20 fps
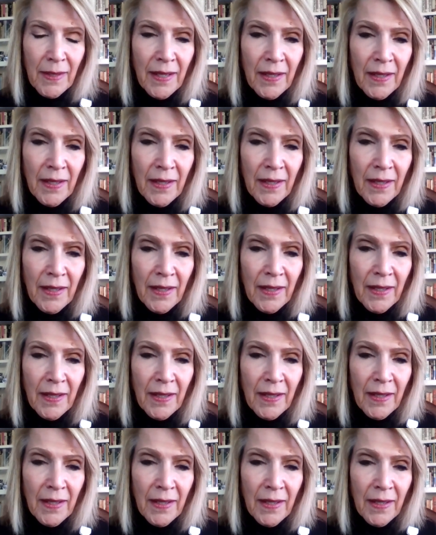
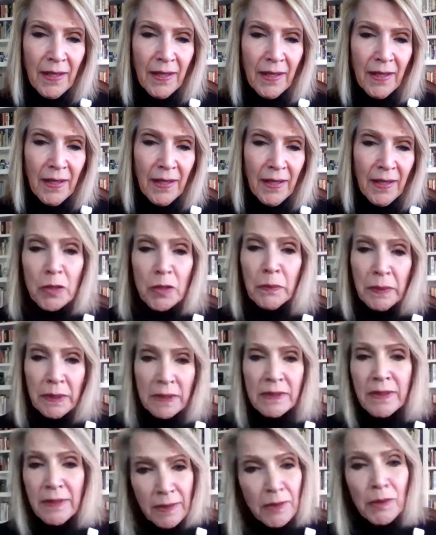the
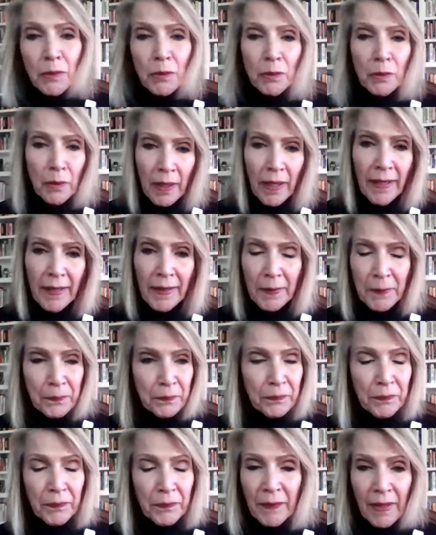LGBTQ
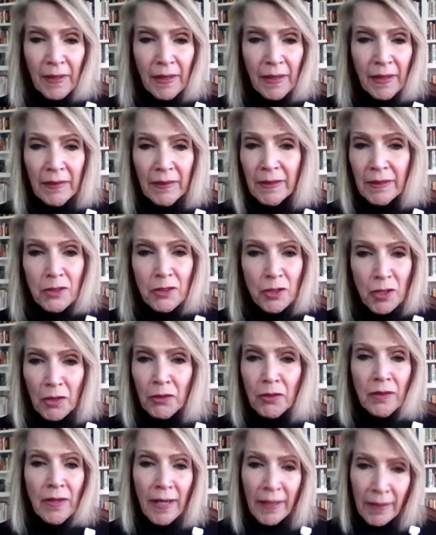and the
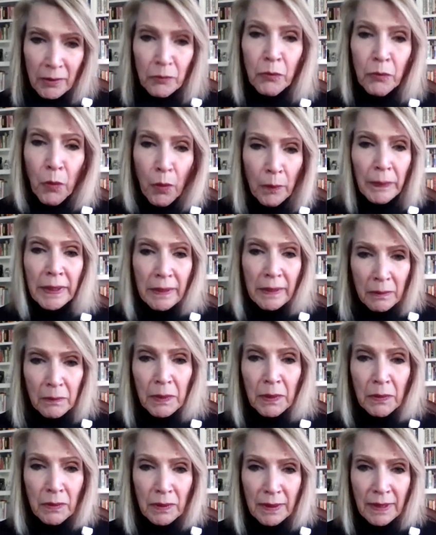gender nonconforming
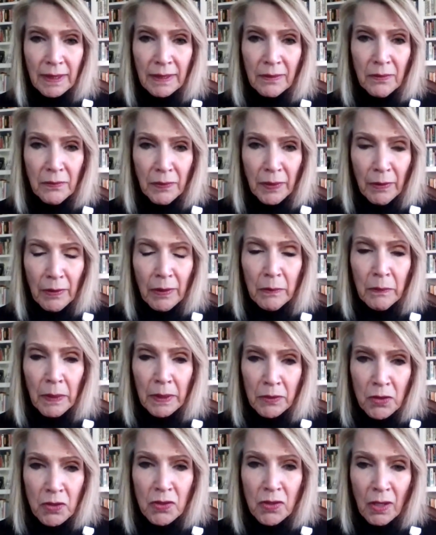community, very
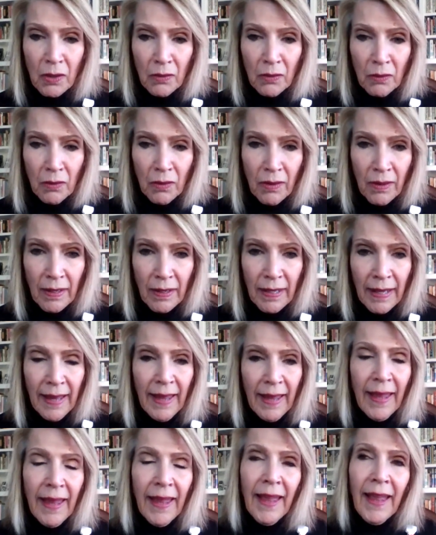much so.
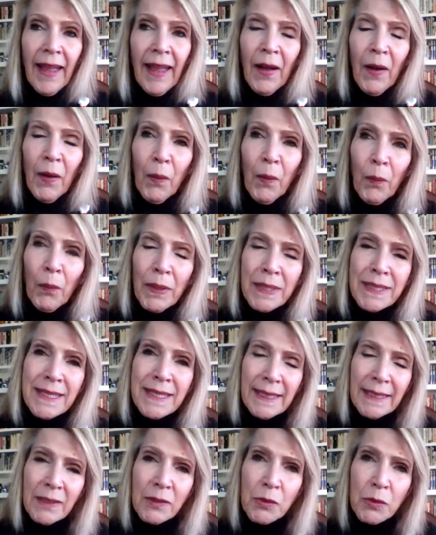Mm-hmm.
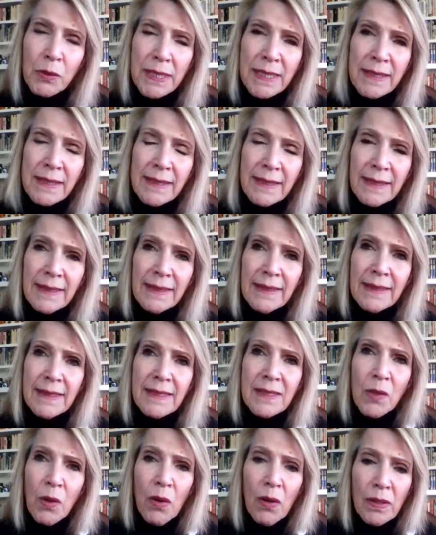What's interesting
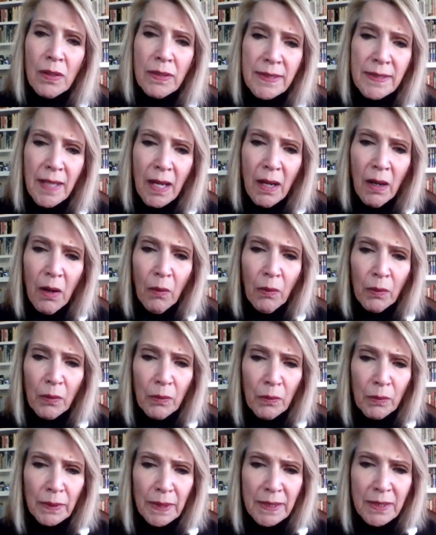is
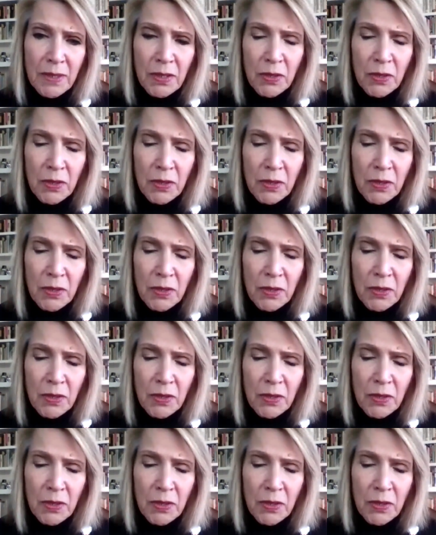also, let's